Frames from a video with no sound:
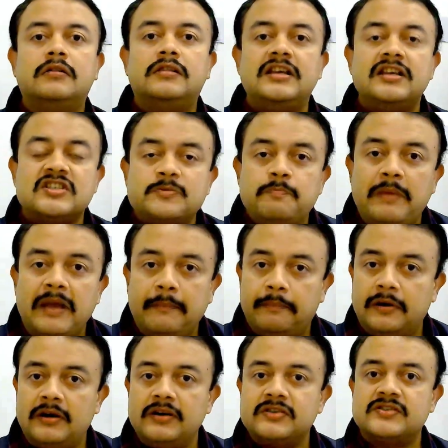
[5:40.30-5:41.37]
These
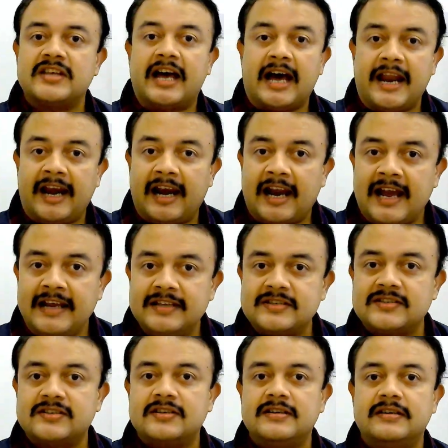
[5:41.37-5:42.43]
papers
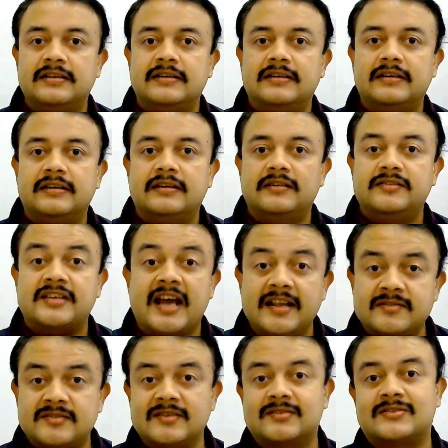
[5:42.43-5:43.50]
analyzed
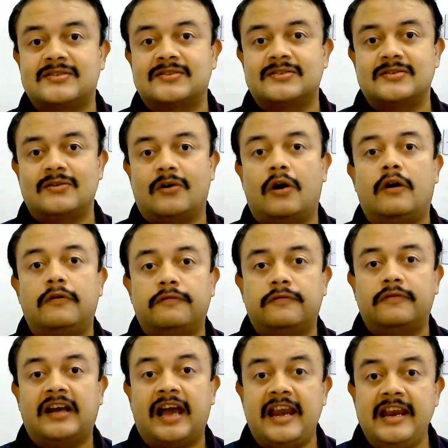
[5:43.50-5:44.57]
chances
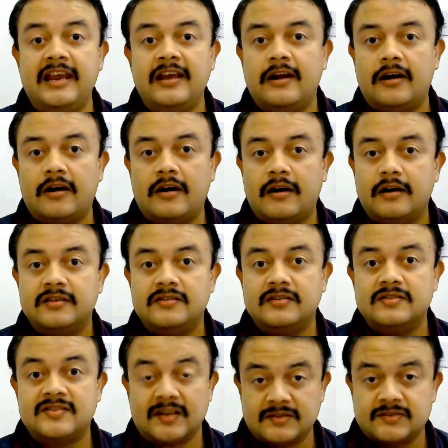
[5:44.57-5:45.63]
of career
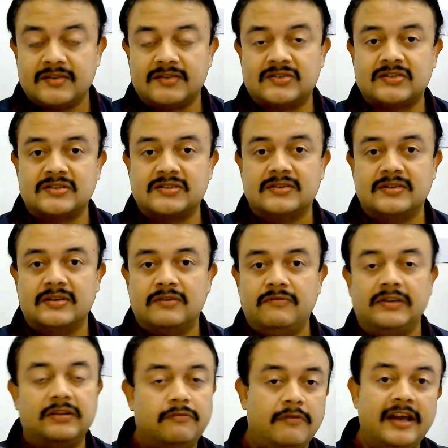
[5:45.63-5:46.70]
success
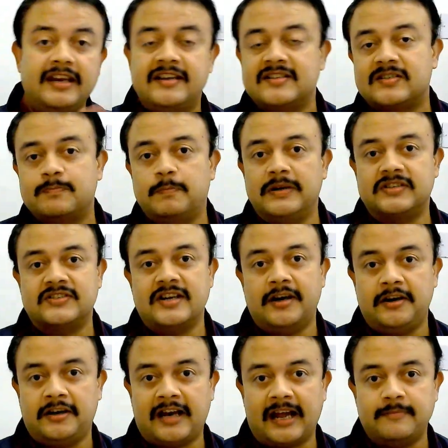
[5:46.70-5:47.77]
with various
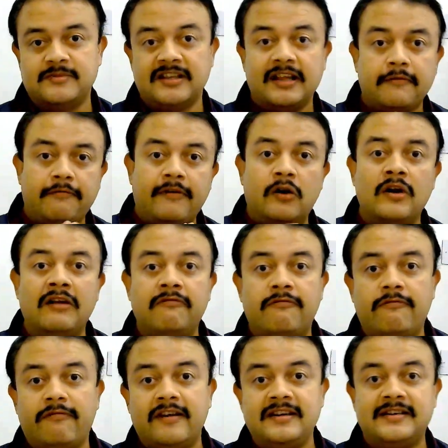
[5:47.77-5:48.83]
personality types, and they found a
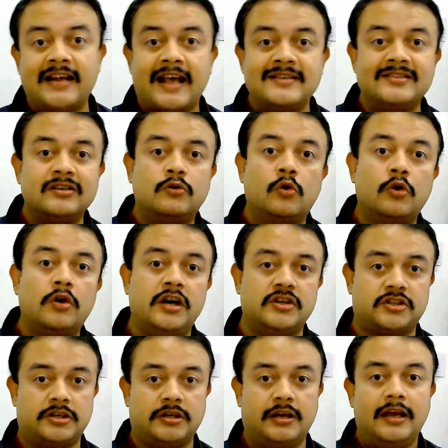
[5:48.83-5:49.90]
fantastic
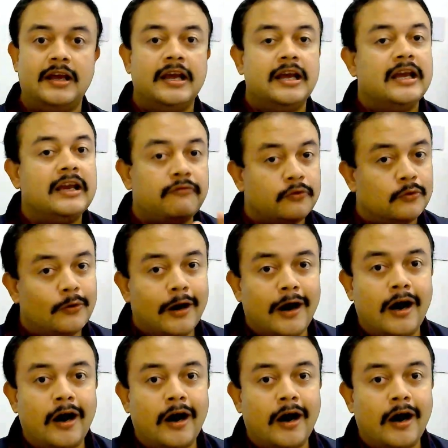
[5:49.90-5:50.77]
correlation. If you